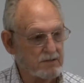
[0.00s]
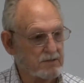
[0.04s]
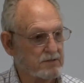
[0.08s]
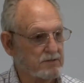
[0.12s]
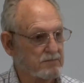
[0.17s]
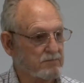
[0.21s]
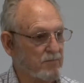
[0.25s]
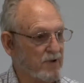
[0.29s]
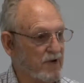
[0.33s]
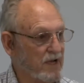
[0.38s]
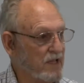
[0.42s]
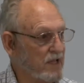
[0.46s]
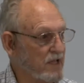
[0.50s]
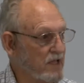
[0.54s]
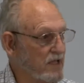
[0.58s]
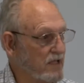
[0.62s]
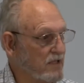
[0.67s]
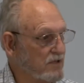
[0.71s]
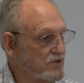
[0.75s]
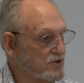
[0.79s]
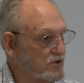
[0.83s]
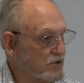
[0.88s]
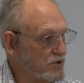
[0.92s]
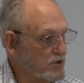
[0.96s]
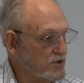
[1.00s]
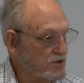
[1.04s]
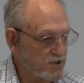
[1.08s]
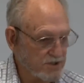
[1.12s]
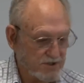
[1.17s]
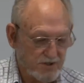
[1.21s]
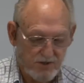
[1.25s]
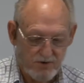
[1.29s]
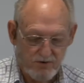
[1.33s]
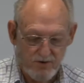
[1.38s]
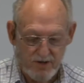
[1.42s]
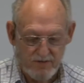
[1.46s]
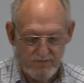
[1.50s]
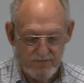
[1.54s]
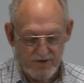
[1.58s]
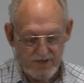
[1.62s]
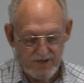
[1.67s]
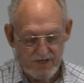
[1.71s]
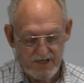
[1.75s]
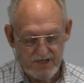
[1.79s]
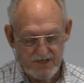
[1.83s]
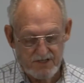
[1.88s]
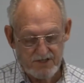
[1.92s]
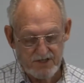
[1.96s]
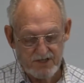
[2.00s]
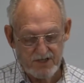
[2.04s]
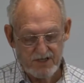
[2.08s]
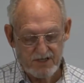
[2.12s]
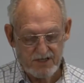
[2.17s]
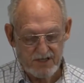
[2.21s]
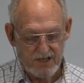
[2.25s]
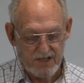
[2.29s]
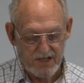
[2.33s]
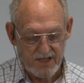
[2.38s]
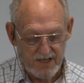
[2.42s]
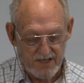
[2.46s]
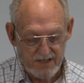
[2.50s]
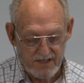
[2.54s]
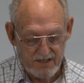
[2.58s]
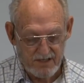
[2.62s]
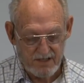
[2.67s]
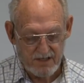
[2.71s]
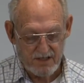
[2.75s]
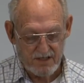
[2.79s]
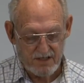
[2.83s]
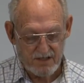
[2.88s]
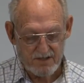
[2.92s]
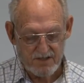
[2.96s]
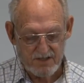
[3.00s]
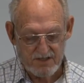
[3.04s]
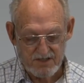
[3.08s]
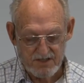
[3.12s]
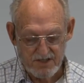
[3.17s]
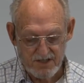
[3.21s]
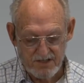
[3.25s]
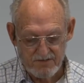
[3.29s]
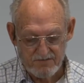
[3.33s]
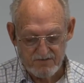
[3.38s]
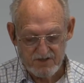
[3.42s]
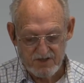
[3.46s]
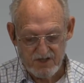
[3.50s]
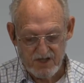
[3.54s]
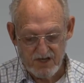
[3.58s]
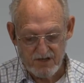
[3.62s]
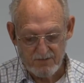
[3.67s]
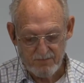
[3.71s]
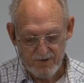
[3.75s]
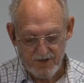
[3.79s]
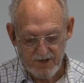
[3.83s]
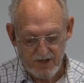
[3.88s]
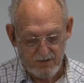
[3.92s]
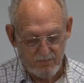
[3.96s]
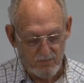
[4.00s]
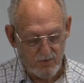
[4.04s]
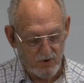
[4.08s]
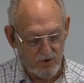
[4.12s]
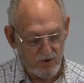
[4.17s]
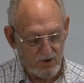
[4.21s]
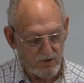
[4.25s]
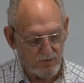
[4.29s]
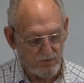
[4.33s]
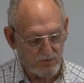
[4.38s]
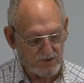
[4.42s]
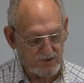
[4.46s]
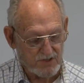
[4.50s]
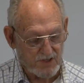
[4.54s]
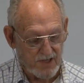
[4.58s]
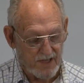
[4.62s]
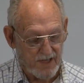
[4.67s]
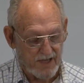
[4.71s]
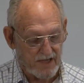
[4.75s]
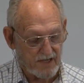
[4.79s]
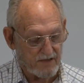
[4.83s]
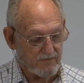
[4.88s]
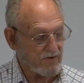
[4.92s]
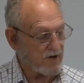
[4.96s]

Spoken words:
Many churches are even teaching that the sin of Sodom and Gomorrah was a lack of